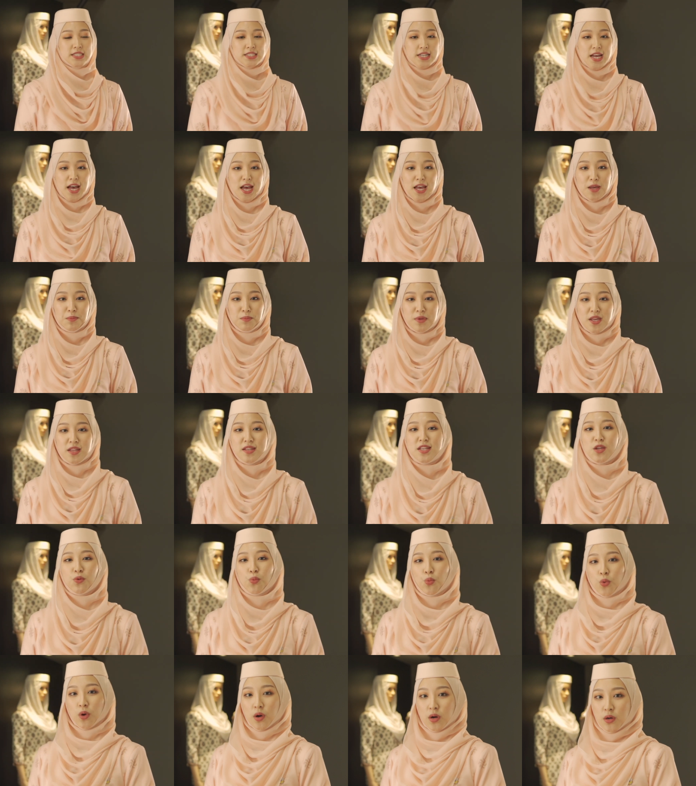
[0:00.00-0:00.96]
time in the
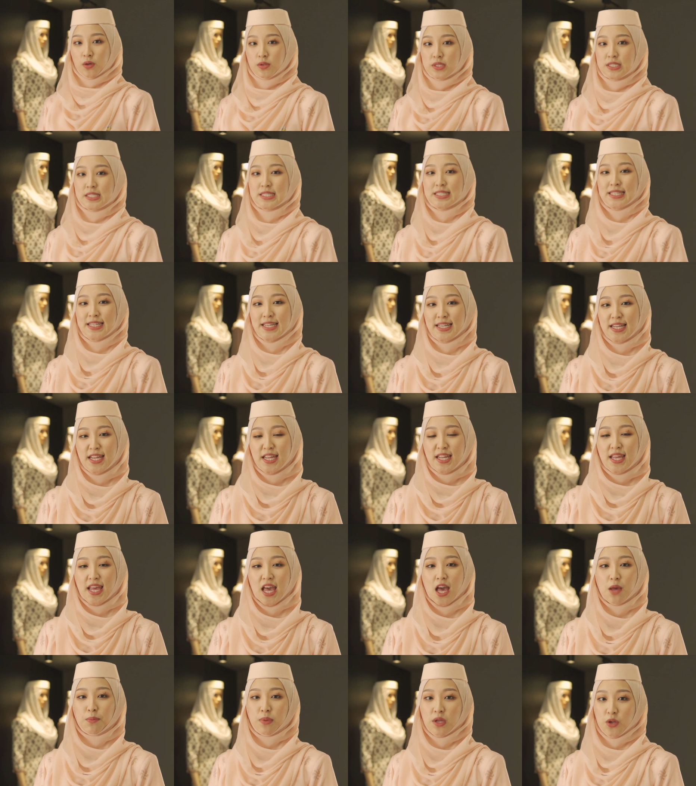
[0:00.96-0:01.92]
World's Leading
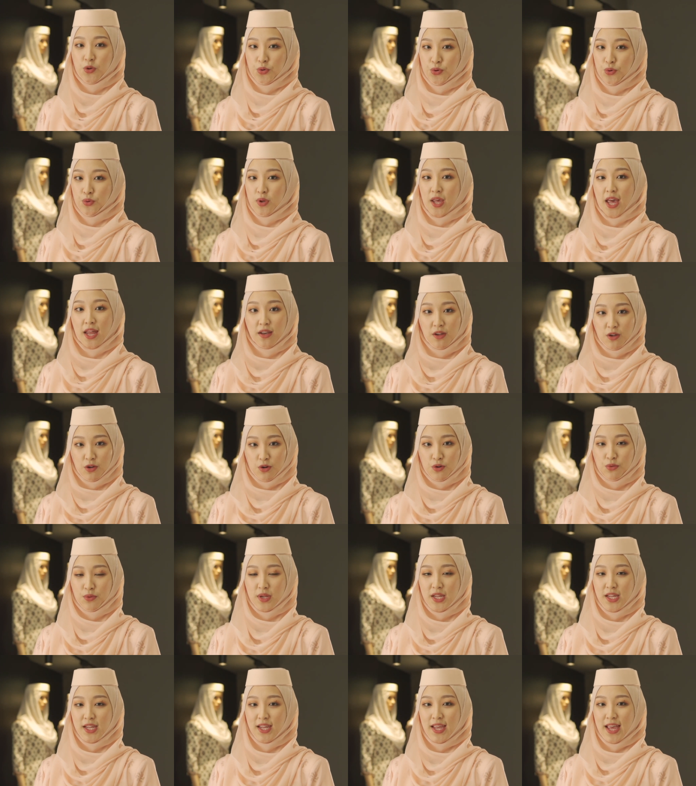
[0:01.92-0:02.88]
Cabin Crew
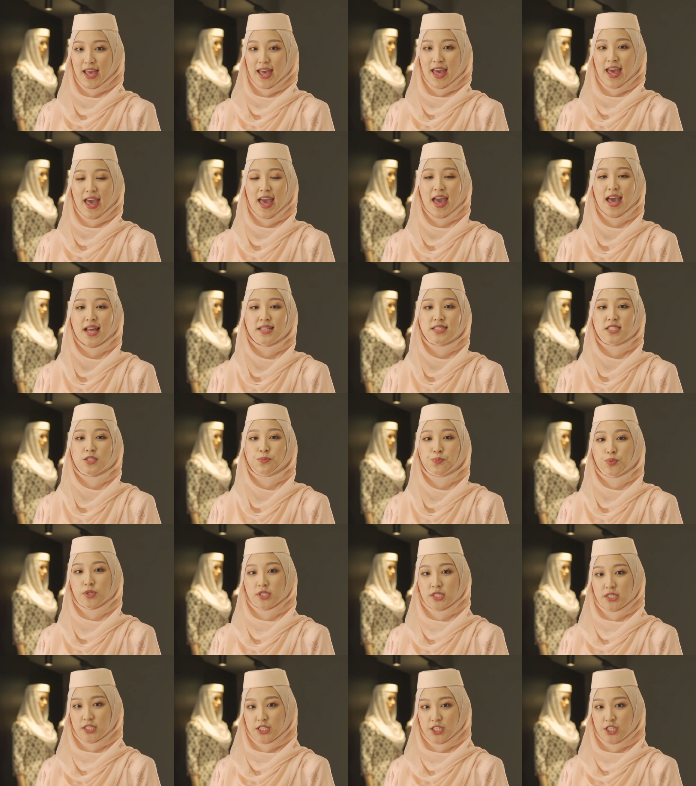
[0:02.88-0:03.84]
category at the
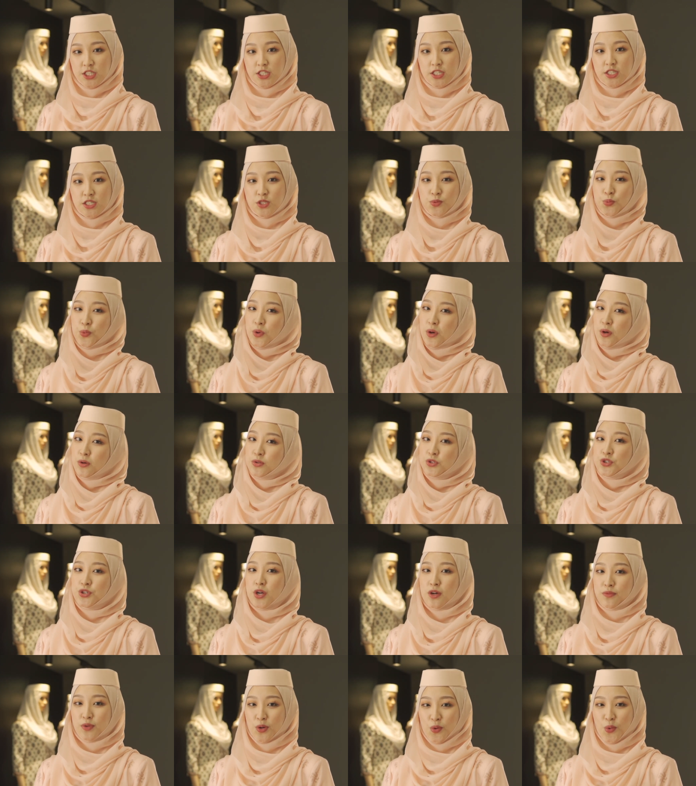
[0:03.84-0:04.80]
prestigious World
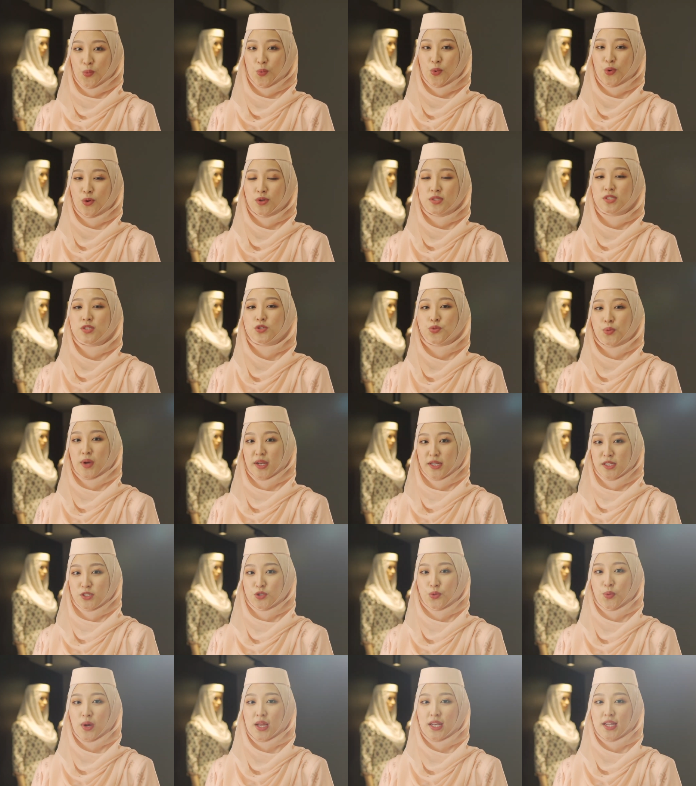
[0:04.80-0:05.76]
Travel Awards
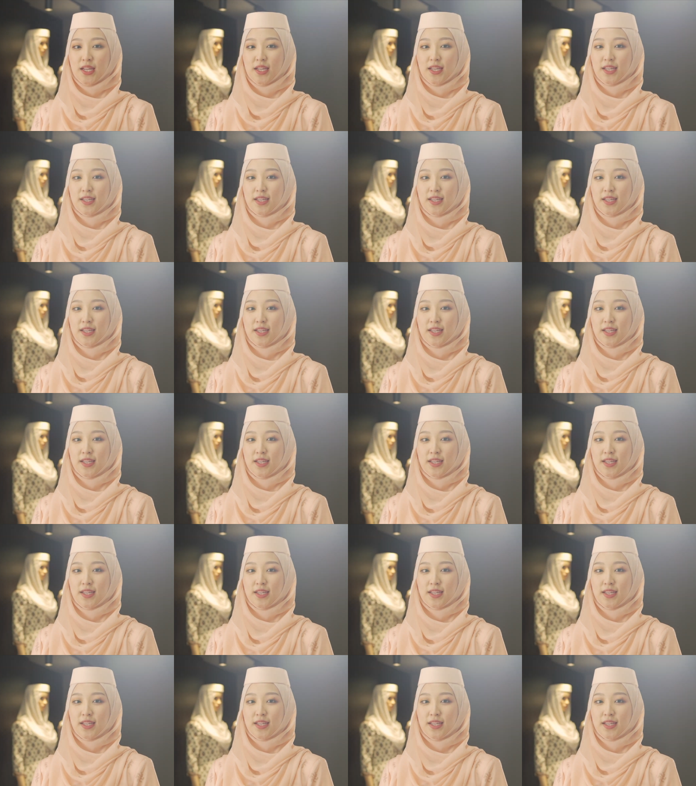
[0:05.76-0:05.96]
2020.